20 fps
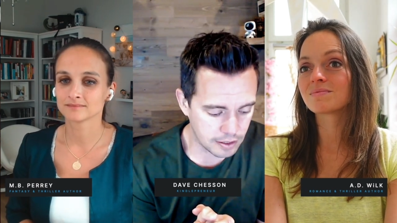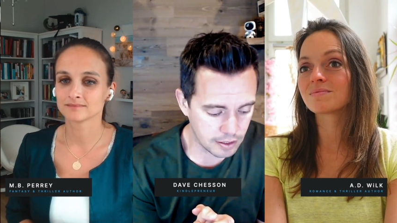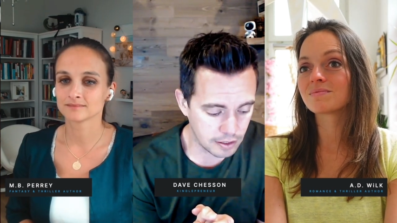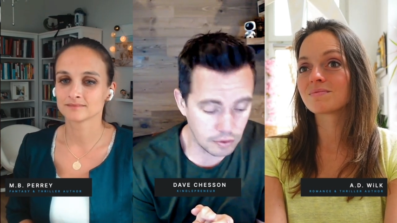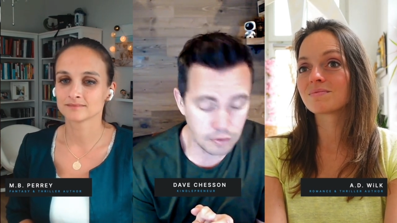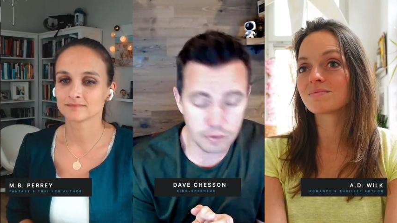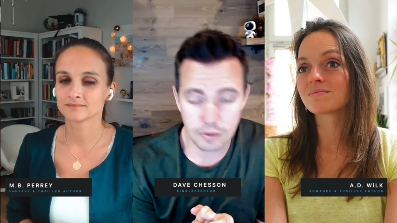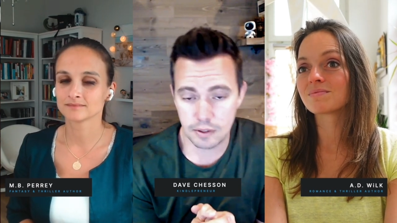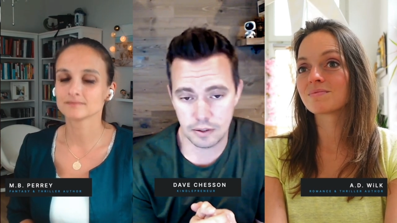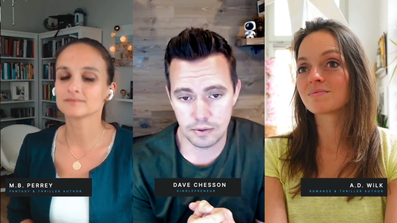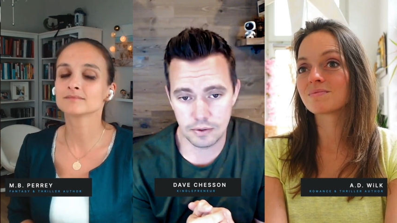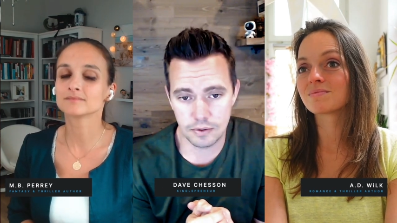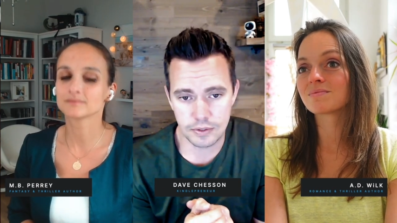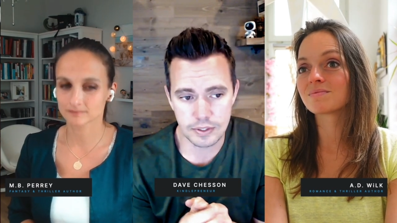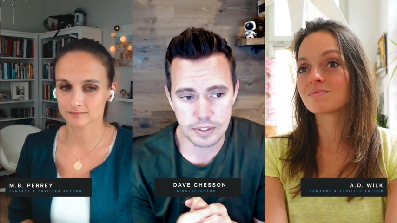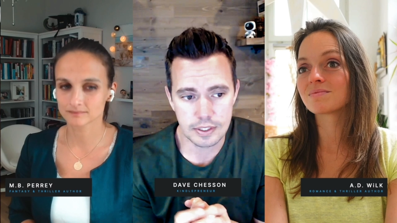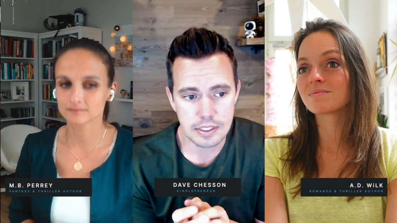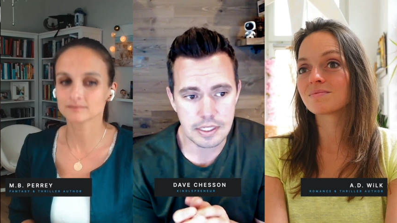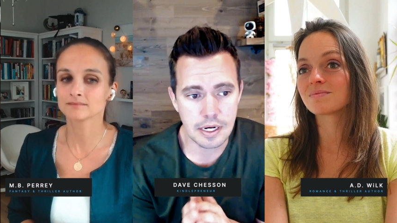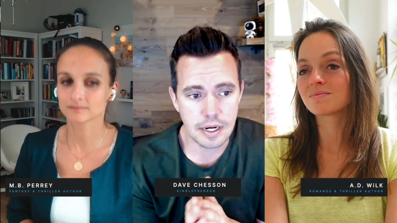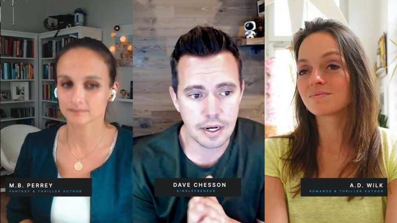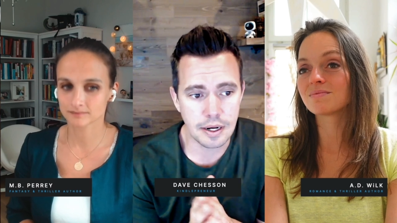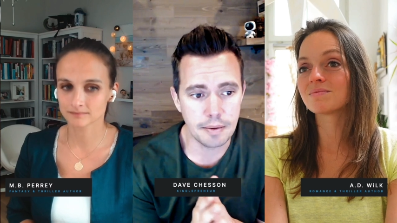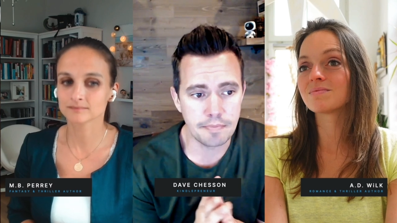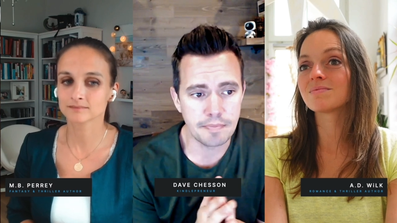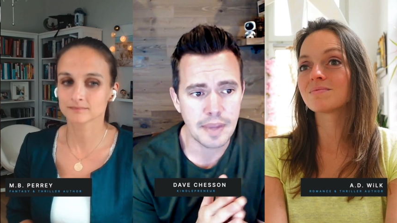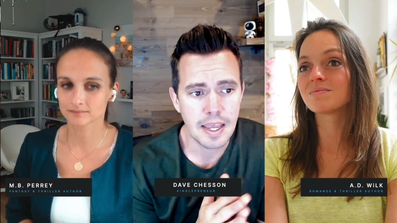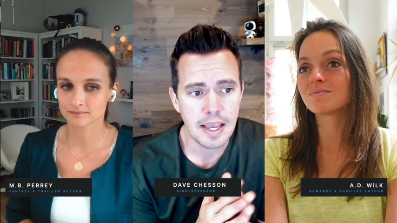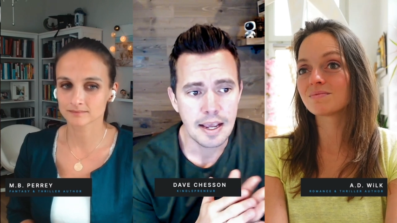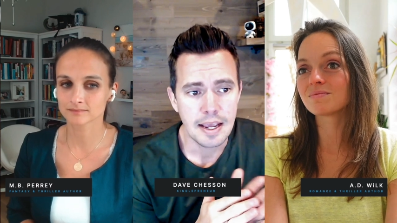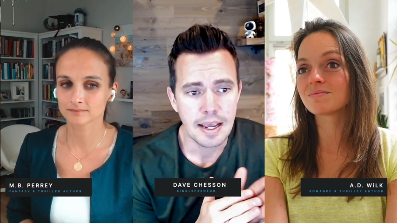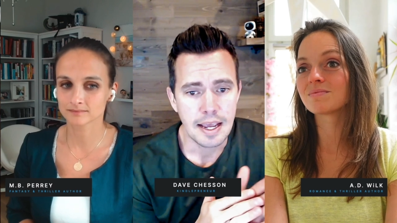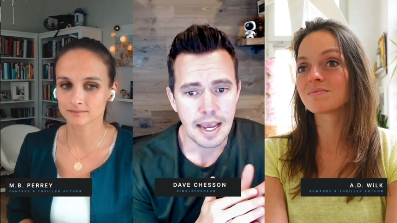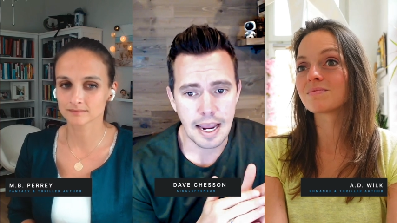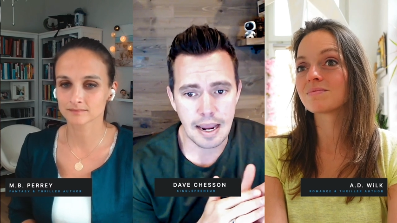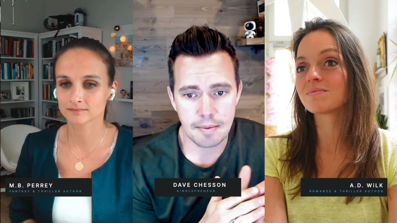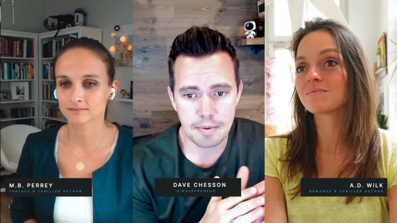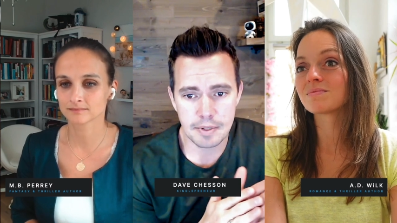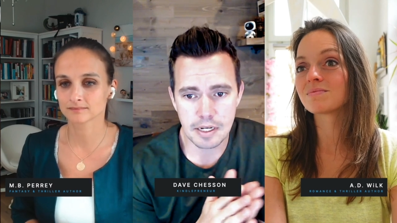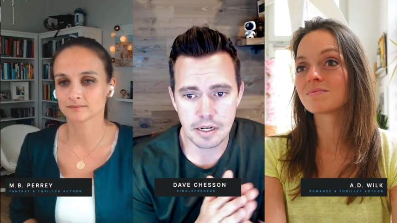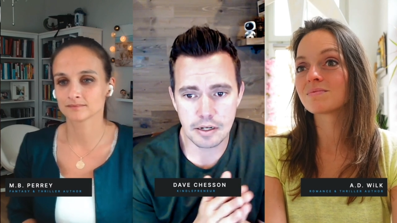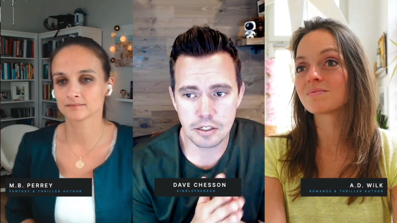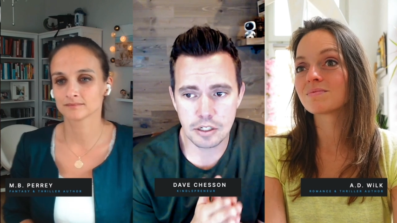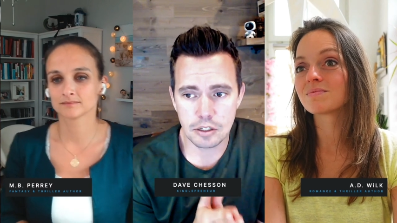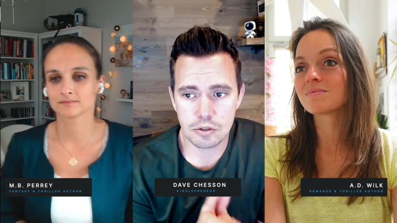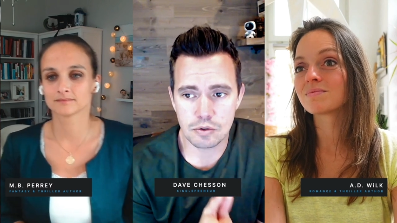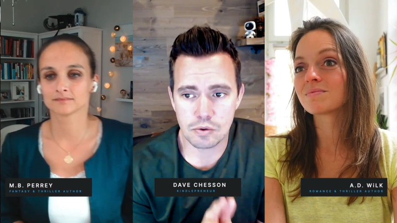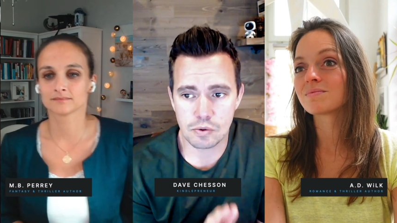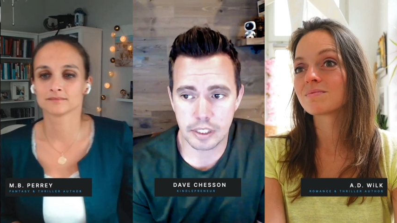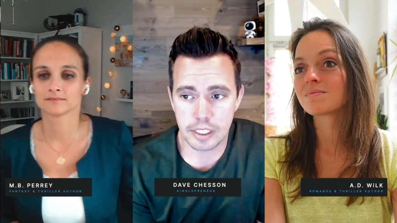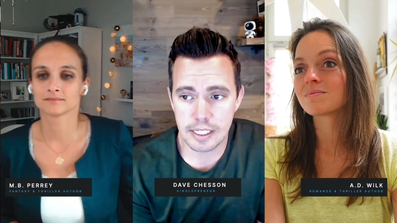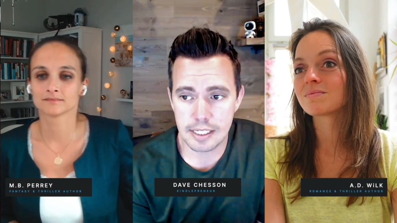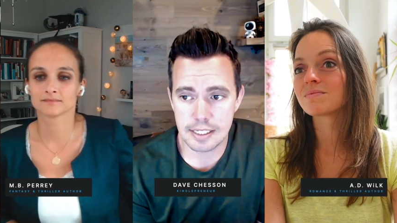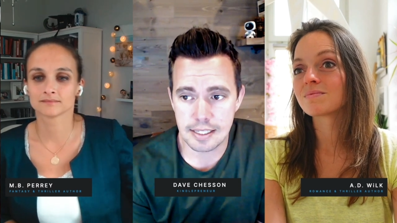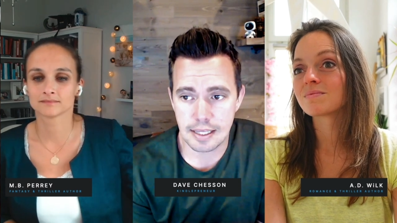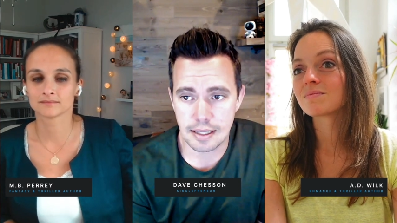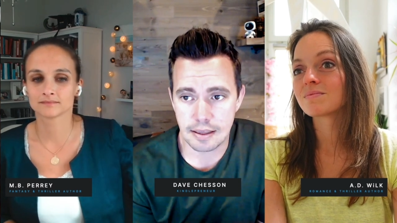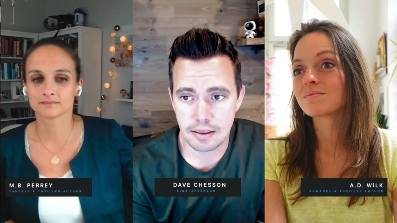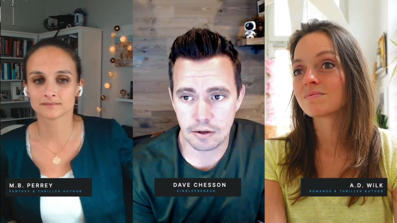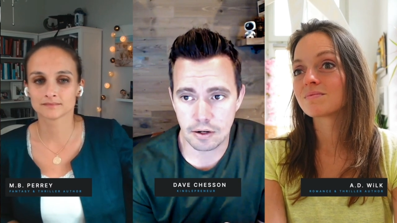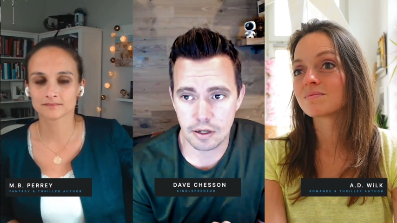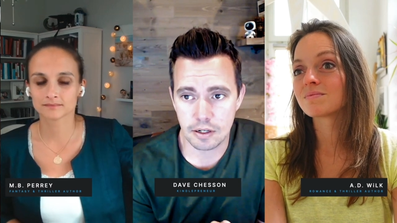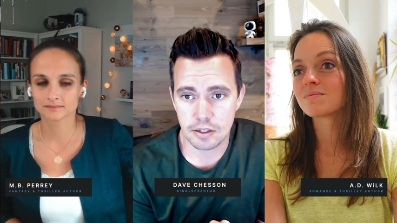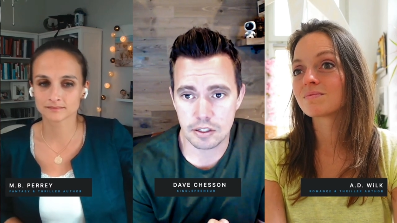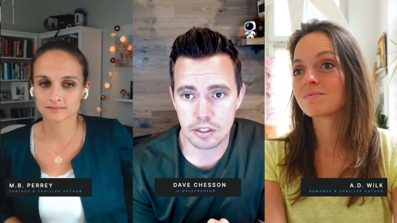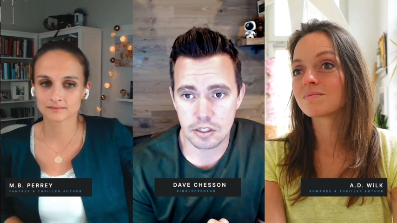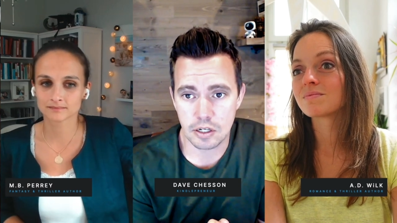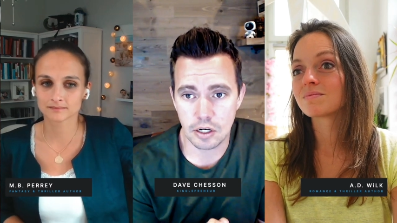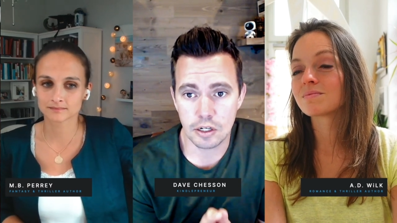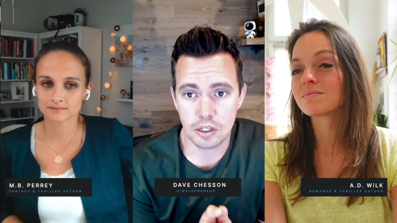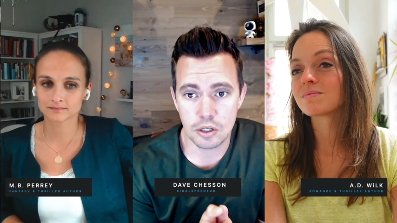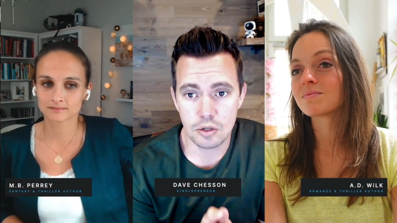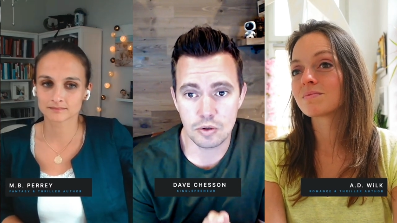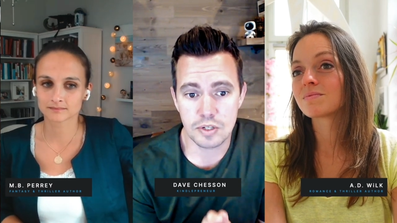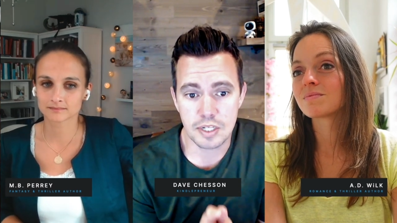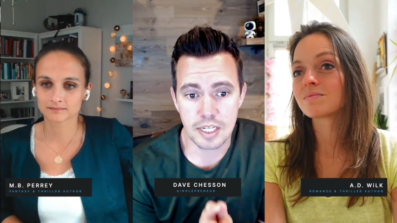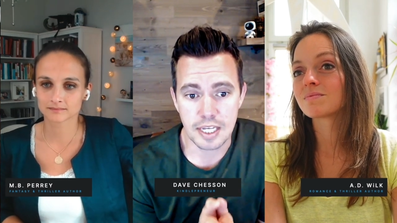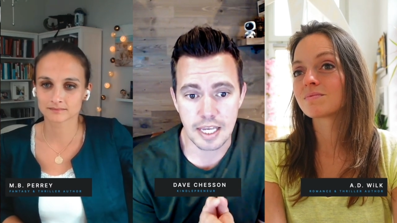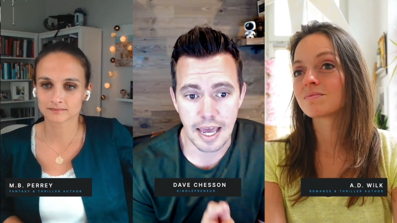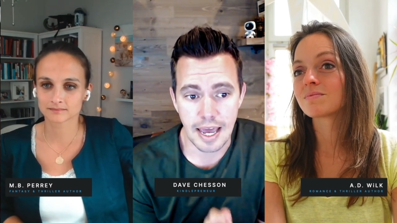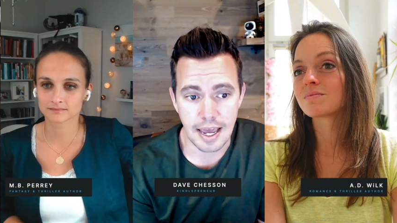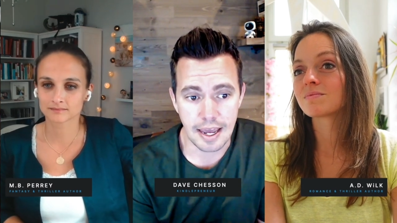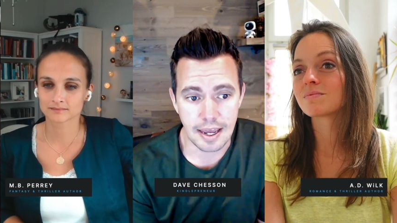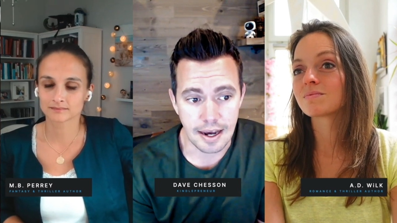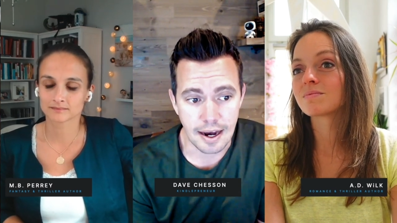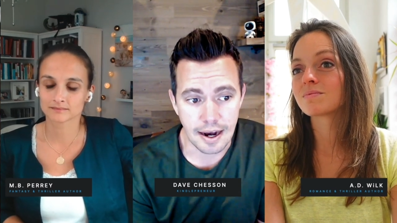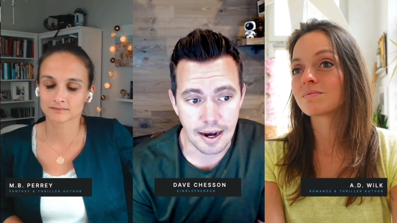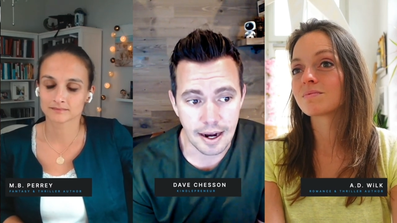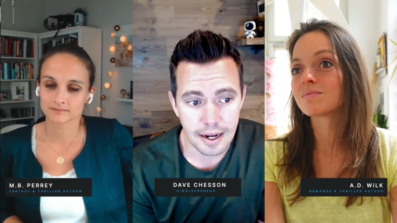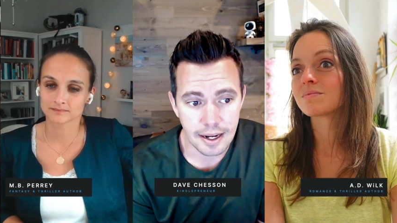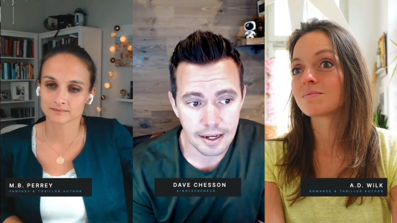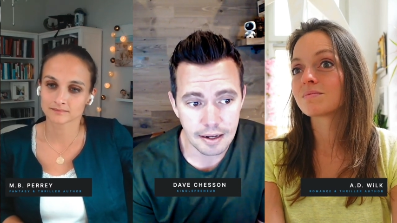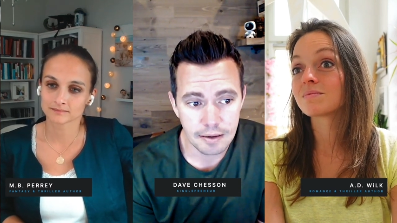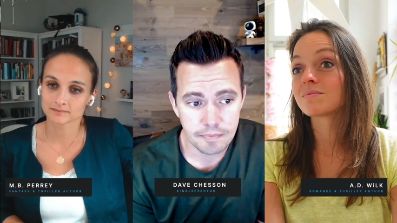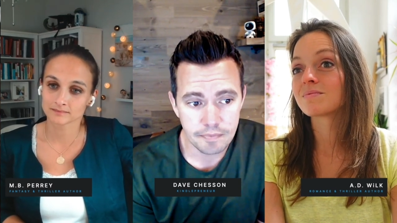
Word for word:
Speaker 1: new news. Amazon just released that they're going to start using AI